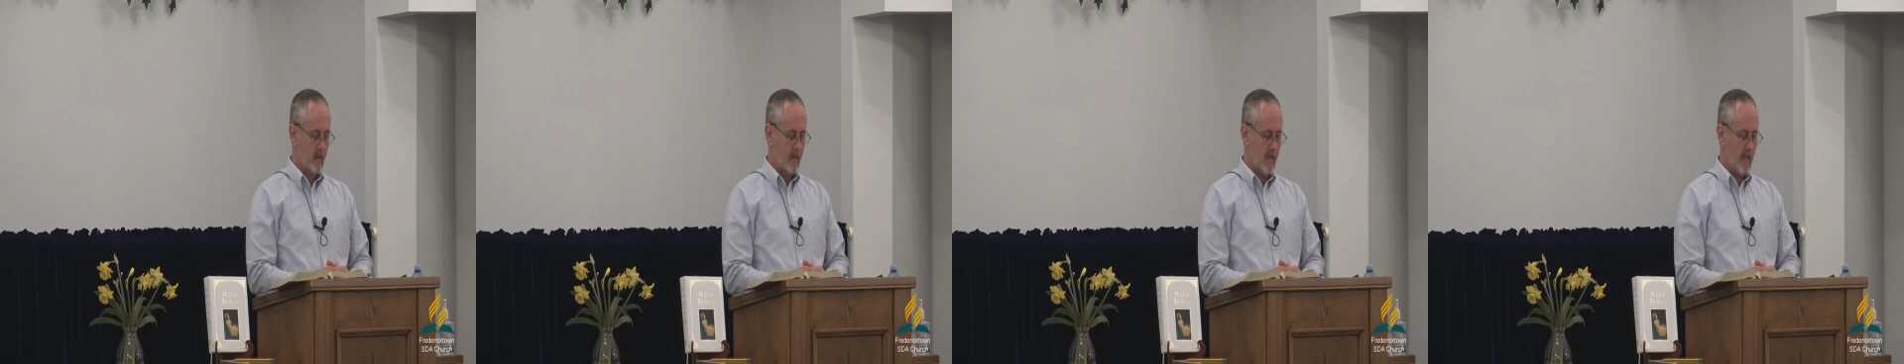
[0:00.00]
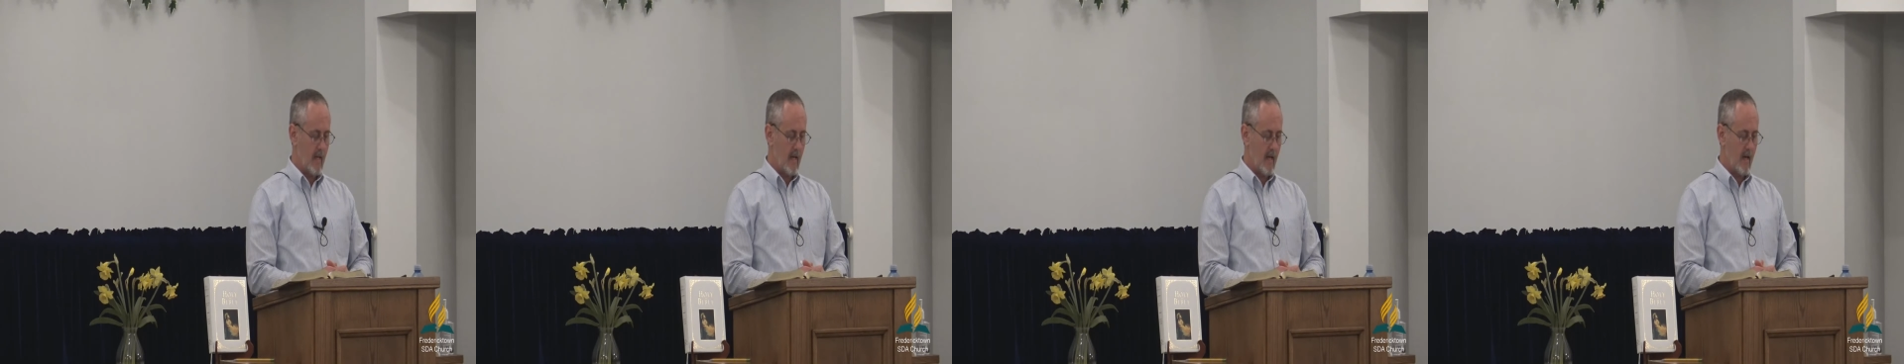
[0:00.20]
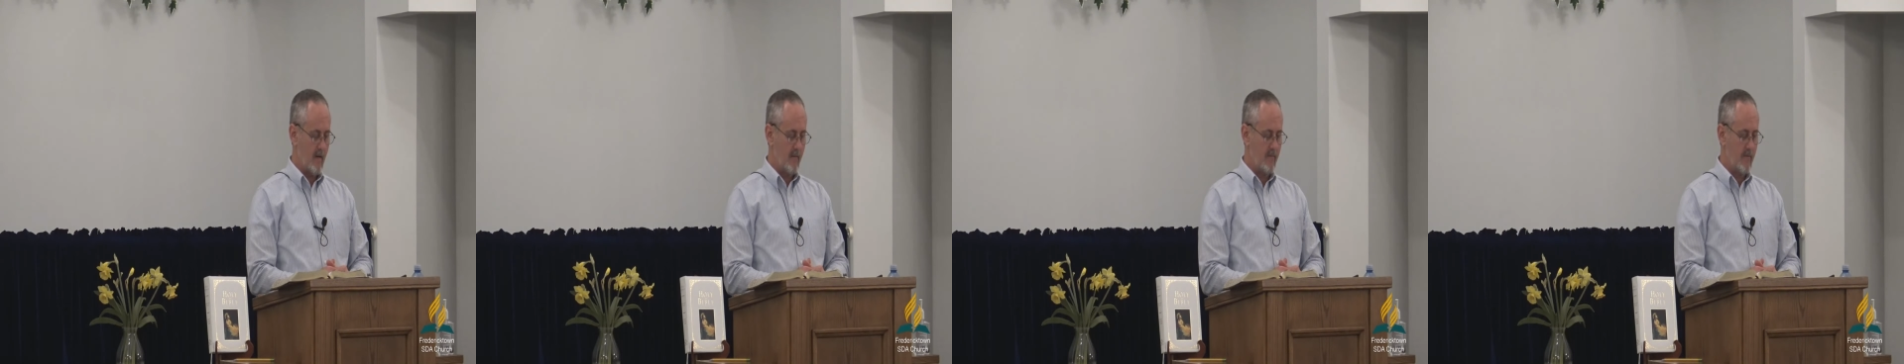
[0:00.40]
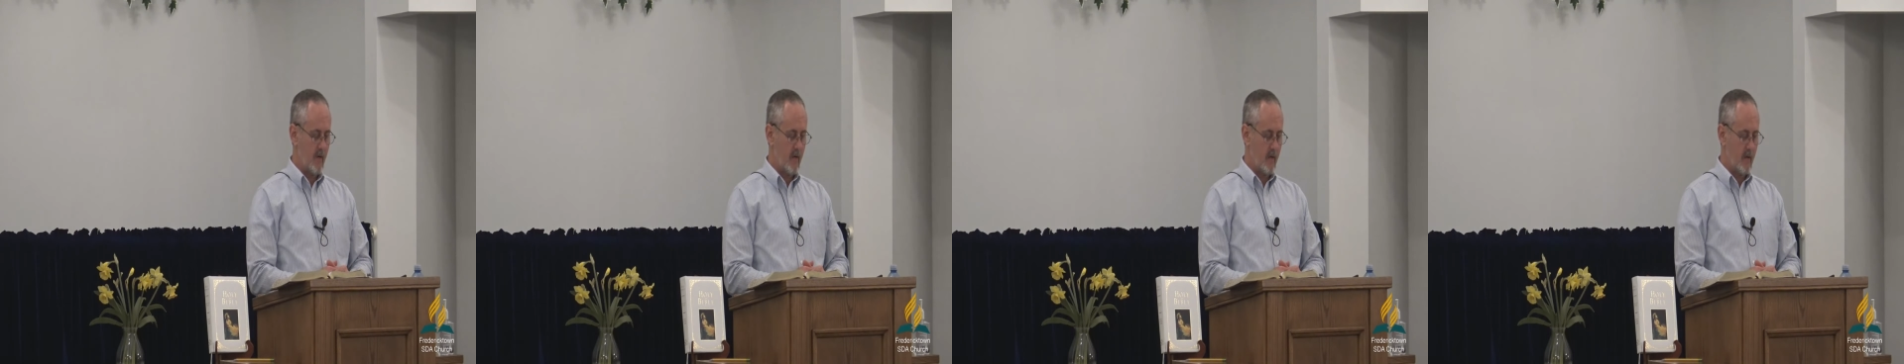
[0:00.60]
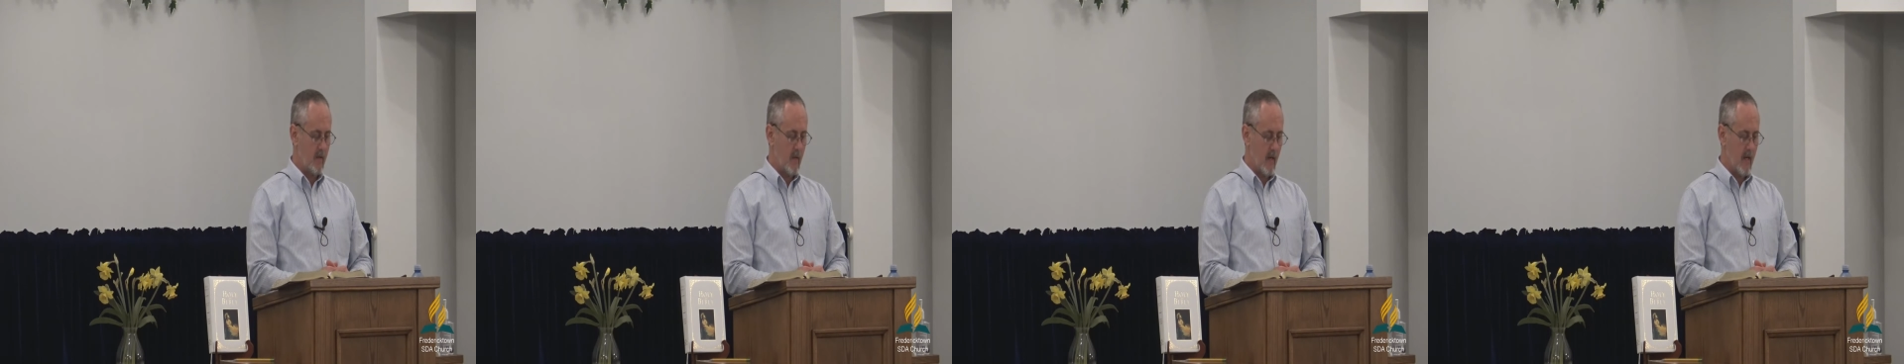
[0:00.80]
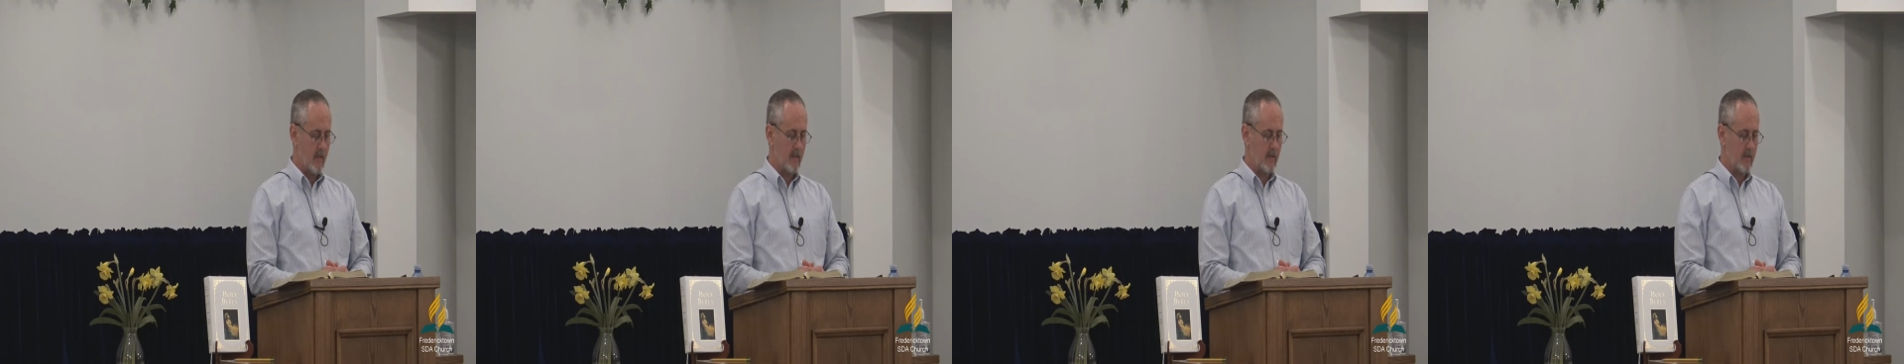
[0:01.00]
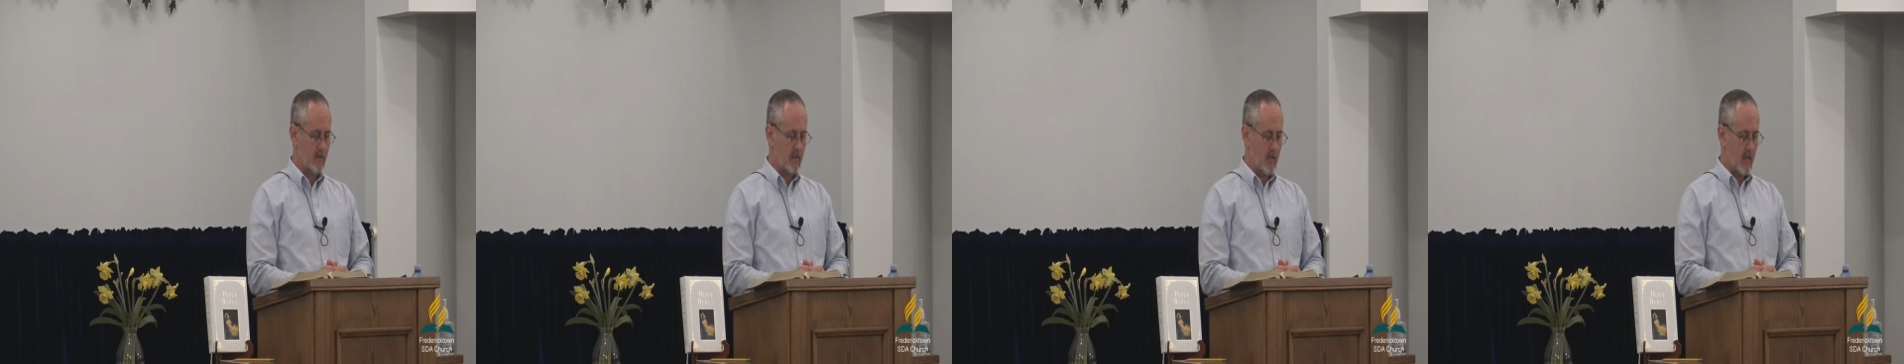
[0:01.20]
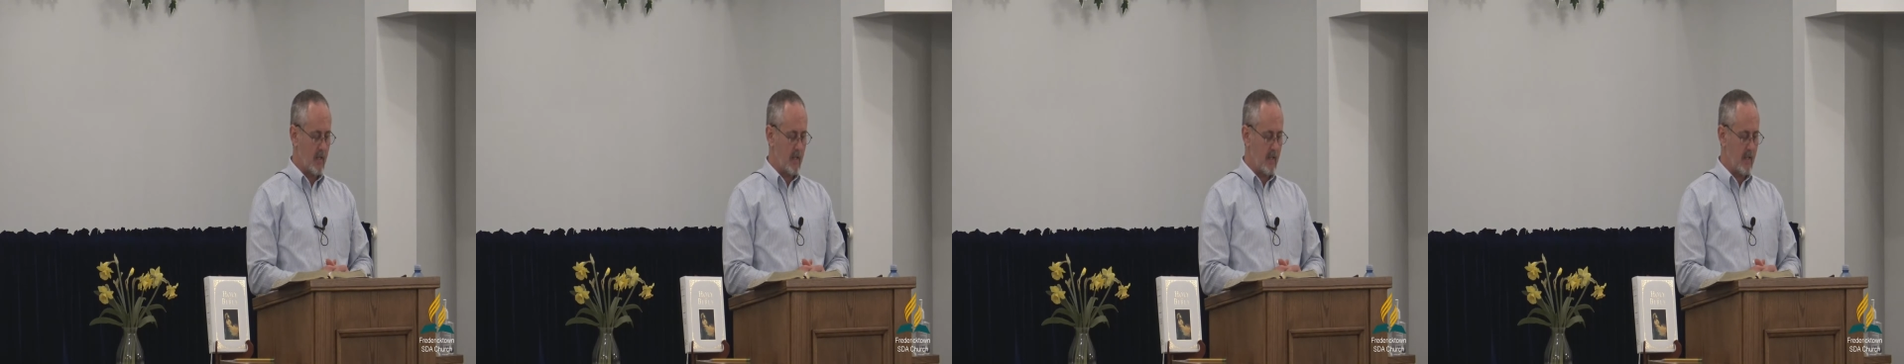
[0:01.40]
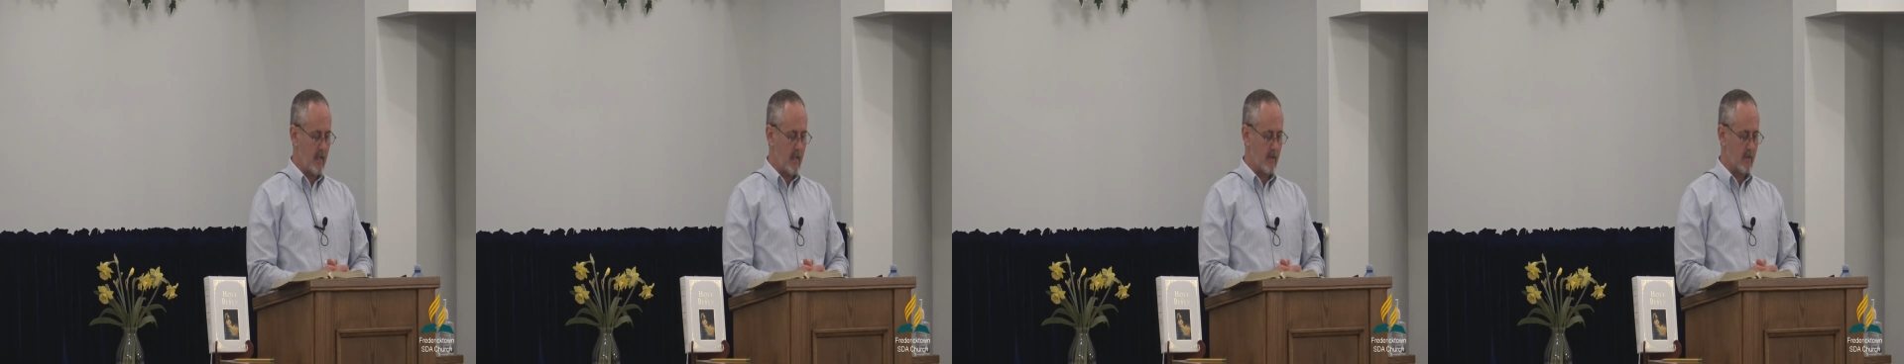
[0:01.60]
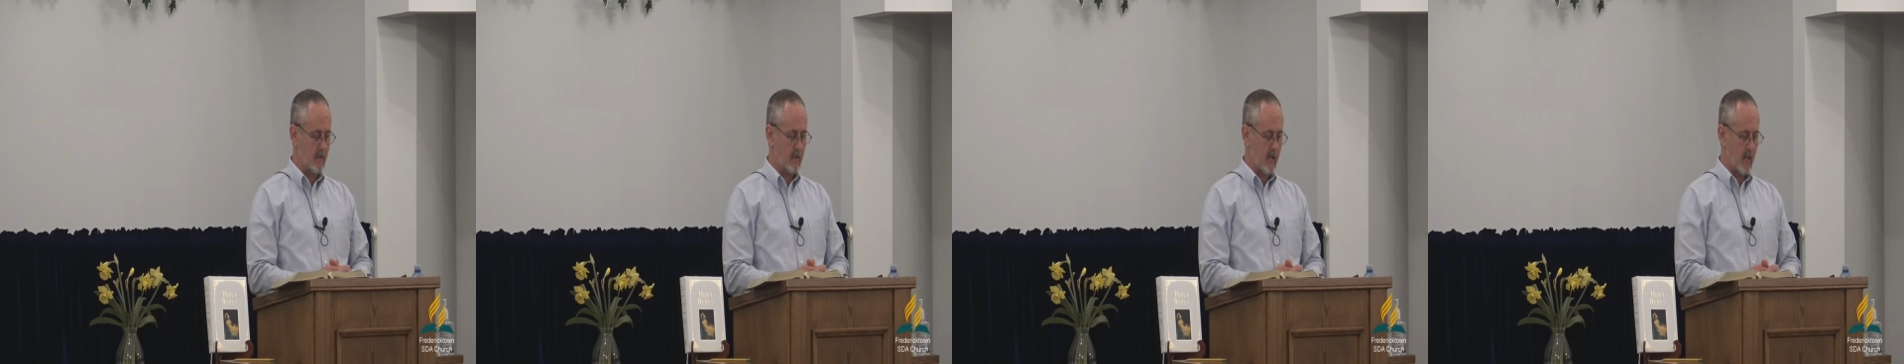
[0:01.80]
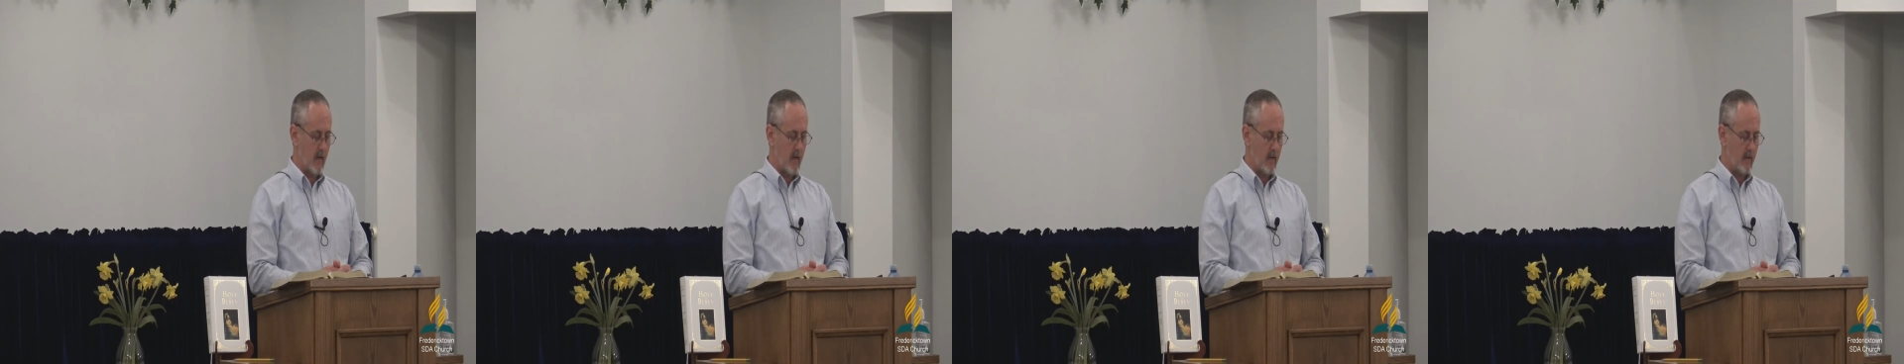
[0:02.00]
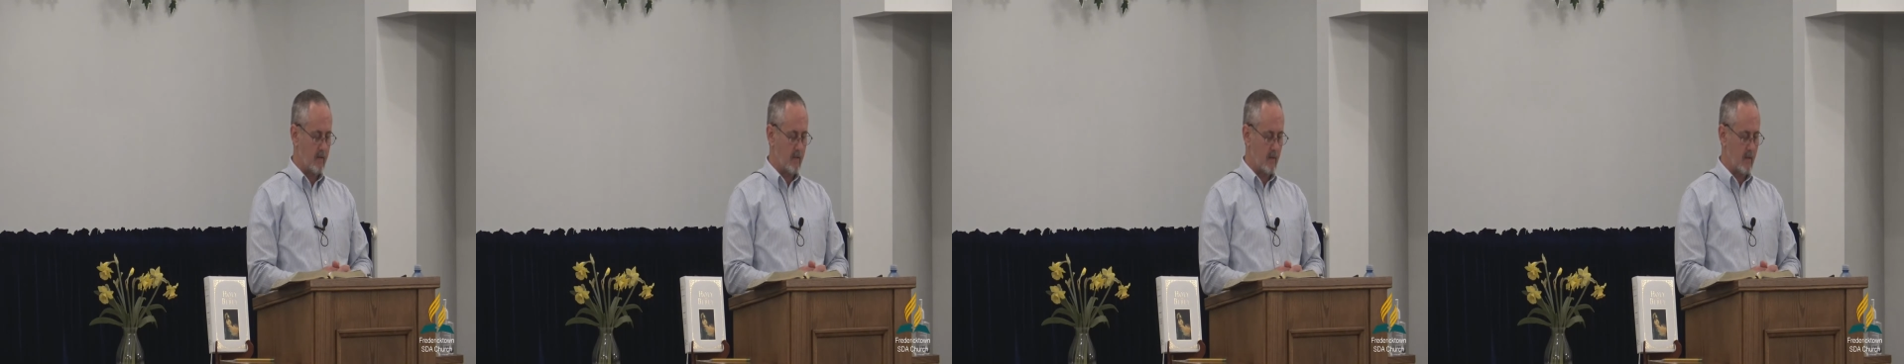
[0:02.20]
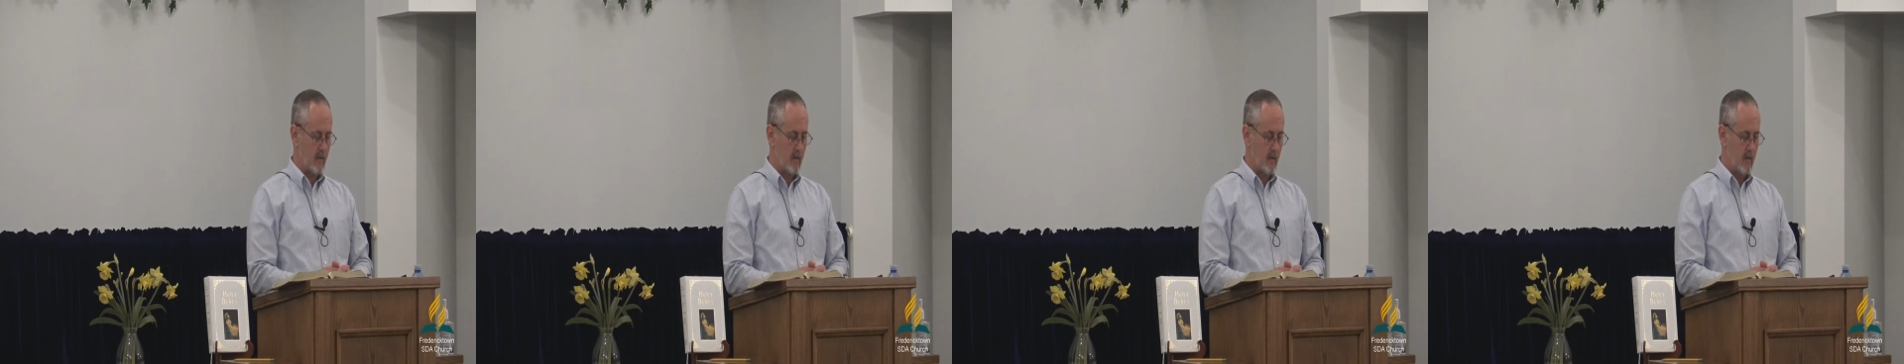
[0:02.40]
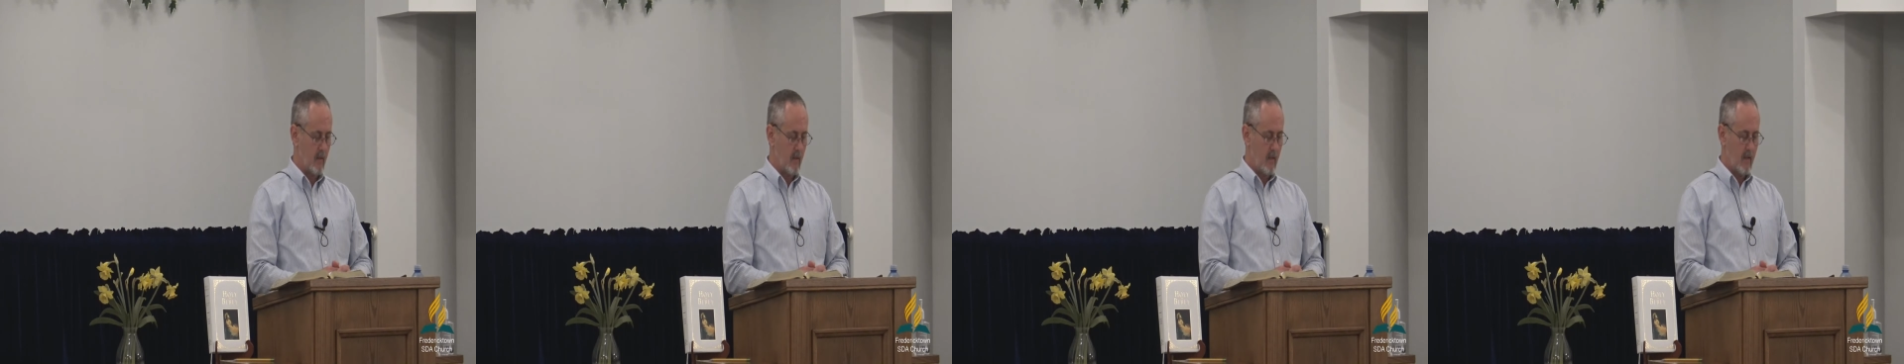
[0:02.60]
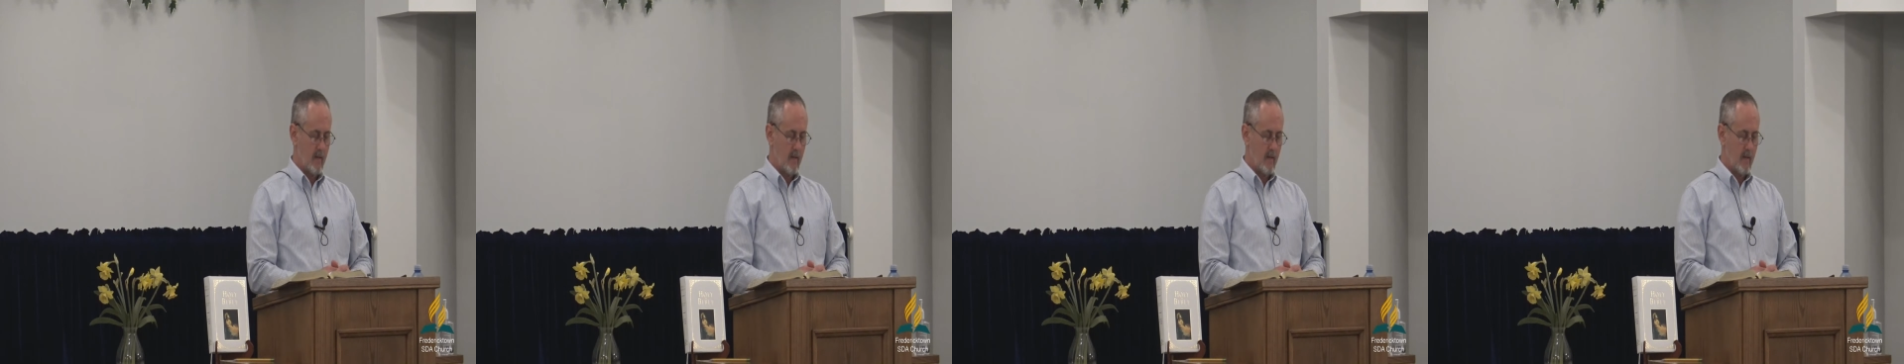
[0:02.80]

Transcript: They have not studied his character.